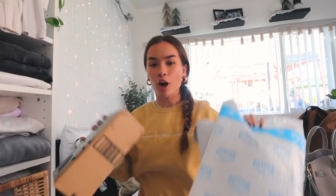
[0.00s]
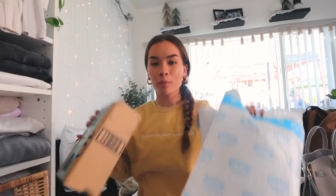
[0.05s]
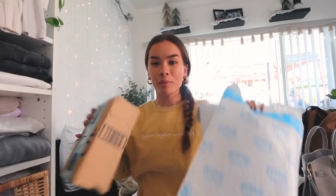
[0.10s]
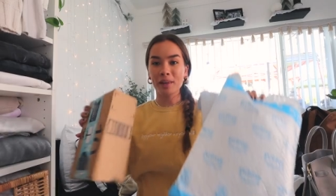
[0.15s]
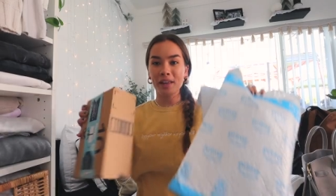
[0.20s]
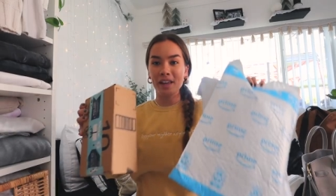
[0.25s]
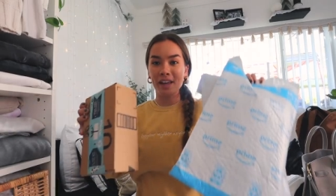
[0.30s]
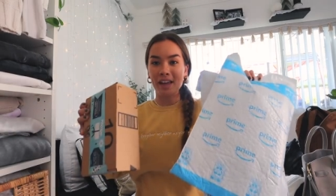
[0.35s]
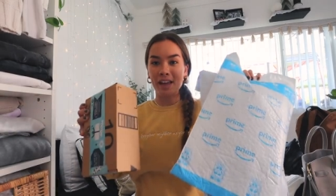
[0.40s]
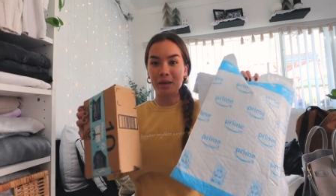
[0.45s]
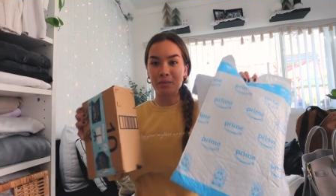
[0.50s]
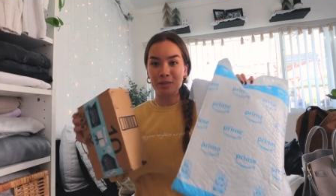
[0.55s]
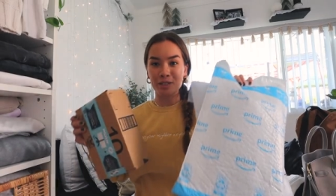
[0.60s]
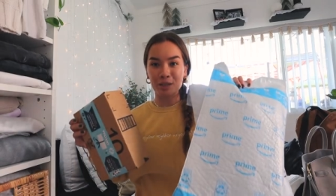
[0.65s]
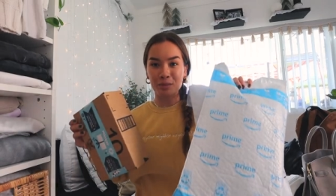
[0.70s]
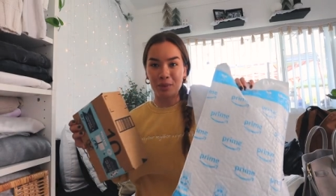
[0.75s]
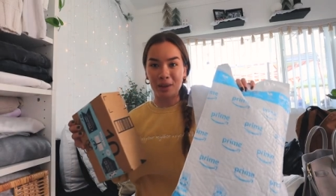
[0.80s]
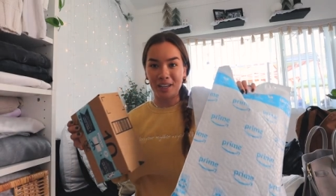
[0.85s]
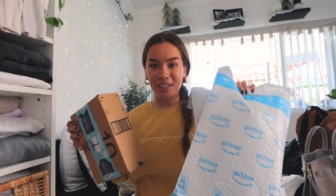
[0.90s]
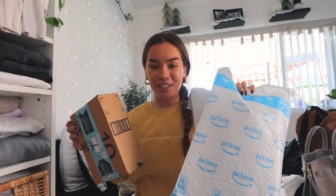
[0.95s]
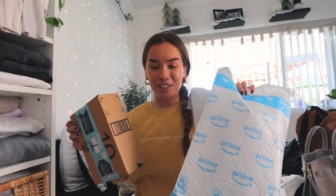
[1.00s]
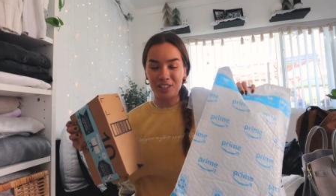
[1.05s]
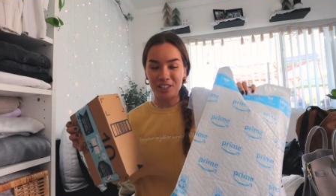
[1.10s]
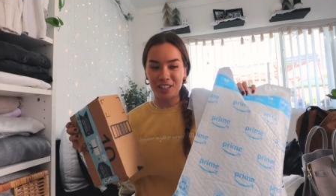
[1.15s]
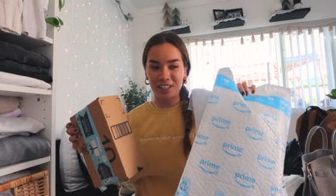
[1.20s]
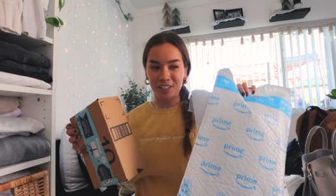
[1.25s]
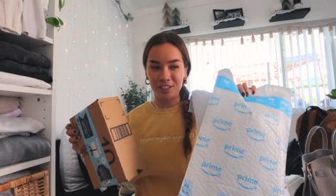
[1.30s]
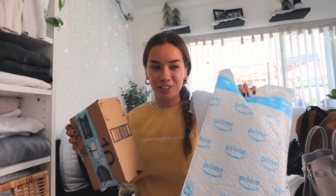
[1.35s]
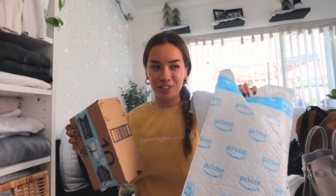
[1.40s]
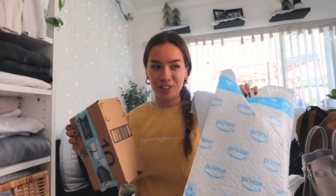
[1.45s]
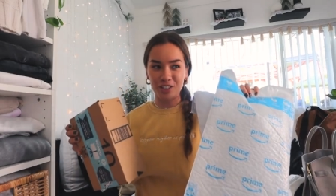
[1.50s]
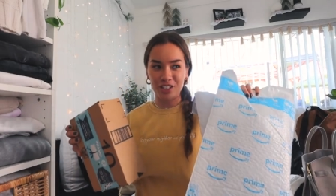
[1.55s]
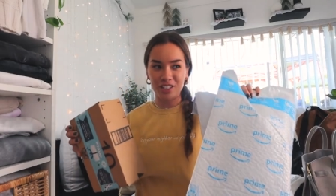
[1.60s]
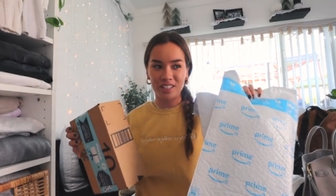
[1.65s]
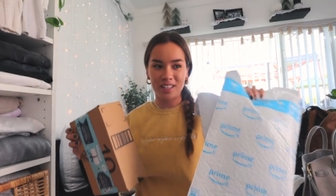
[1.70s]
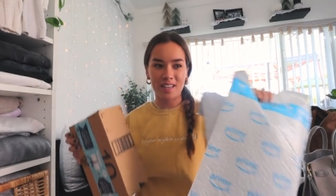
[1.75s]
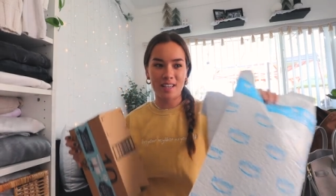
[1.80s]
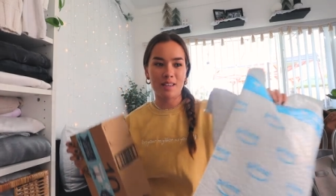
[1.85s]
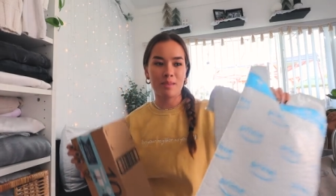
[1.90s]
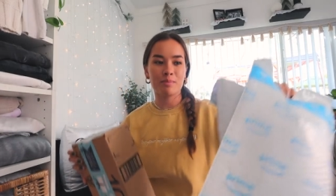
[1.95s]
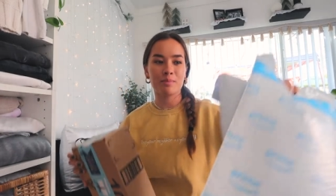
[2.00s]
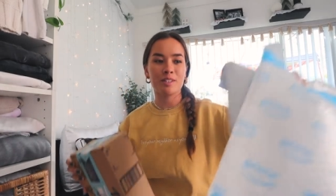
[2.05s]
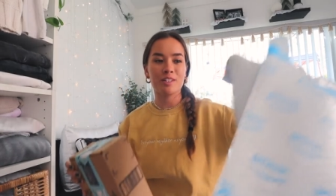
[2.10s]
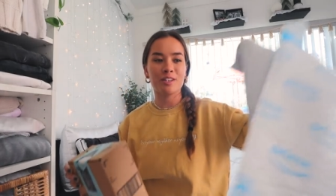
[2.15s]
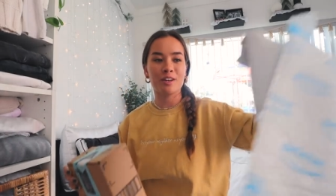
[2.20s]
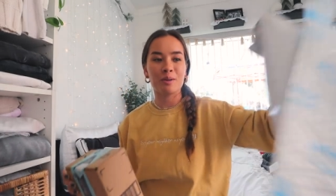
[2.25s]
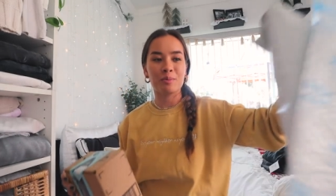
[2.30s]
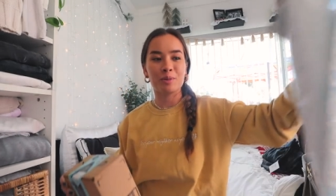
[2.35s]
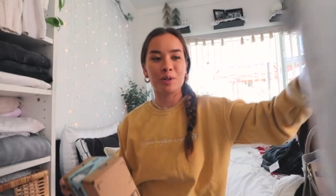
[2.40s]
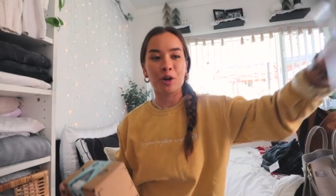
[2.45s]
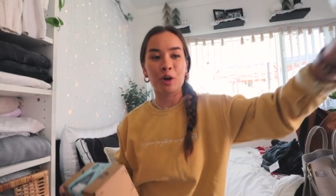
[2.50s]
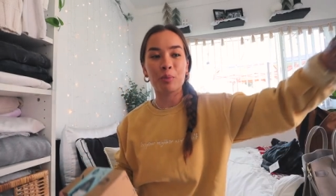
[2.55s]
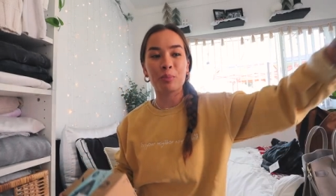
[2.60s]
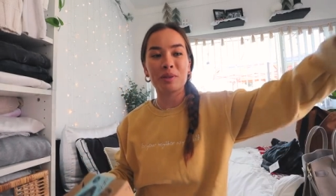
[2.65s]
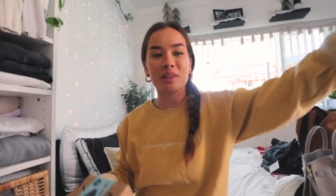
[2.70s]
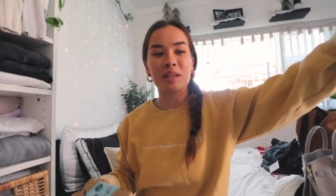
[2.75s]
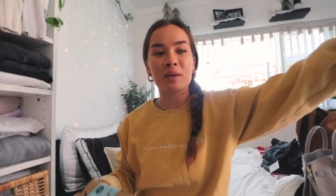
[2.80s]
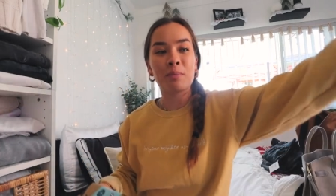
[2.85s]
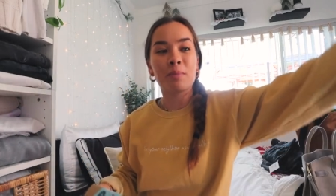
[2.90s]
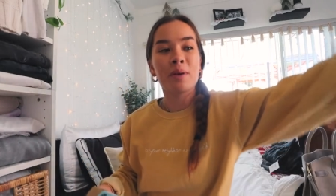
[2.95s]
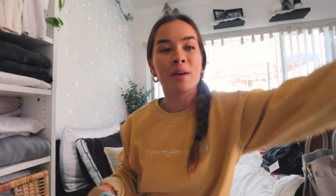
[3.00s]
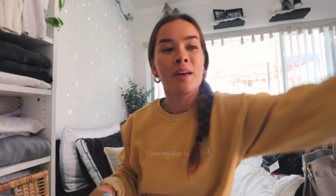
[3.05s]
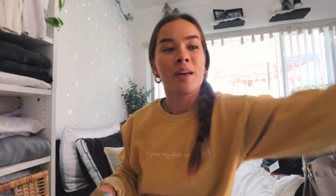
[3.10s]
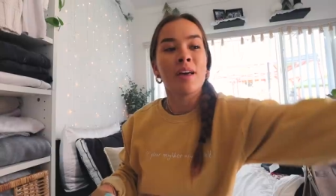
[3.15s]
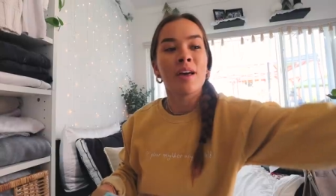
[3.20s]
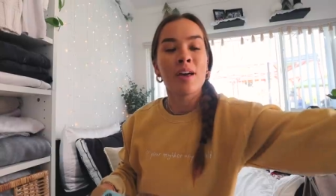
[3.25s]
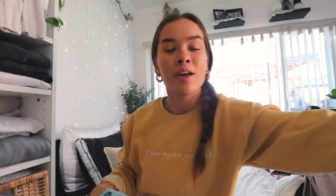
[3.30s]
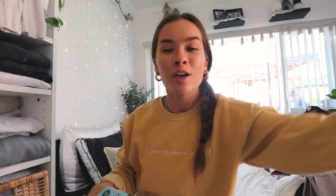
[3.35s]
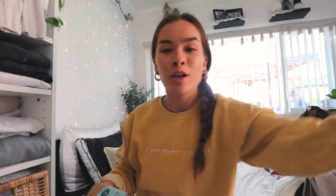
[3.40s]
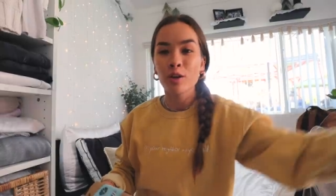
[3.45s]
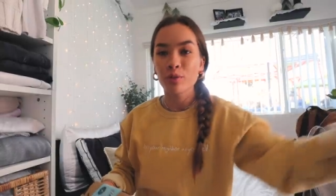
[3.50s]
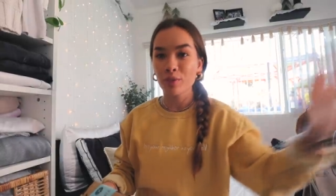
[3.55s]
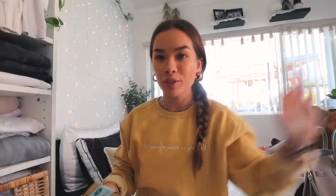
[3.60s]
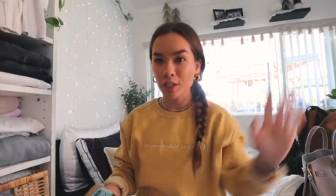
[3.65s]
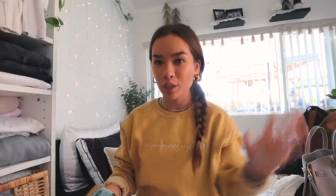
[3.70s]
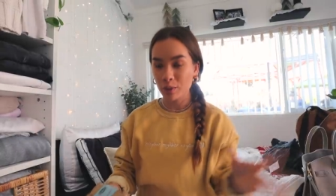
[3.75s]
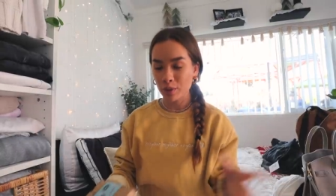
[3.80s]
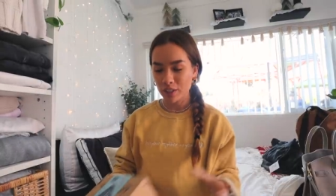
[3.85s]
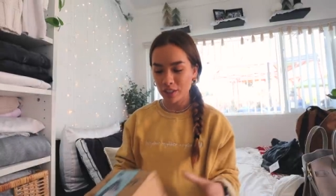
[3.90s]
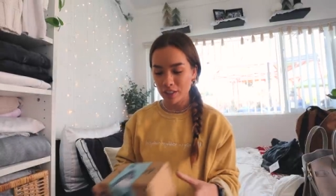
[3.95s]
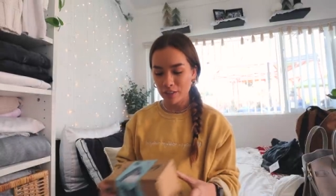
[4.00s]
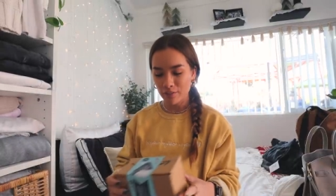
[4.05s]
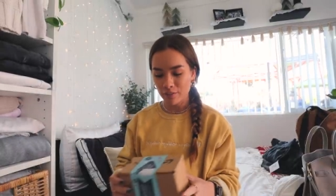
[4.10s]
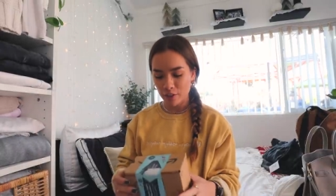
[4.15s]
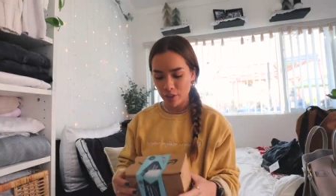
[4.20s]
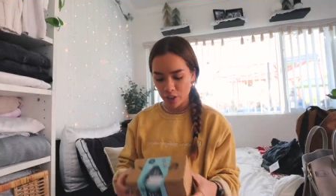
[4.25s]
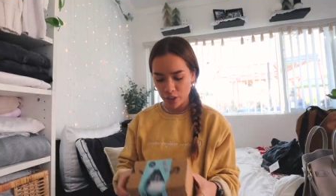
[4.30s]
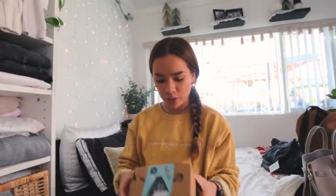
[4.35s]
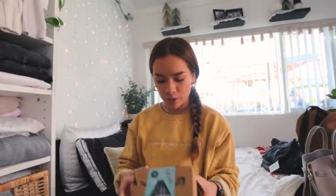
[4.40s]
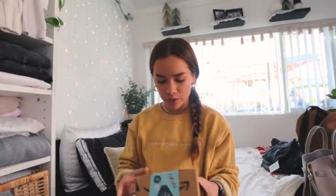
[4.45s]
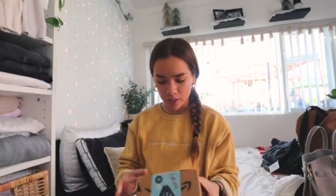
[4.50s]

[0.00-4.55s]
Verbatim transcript: All my Amazon packages actually just came, so I'm gonna open them really quickly for you.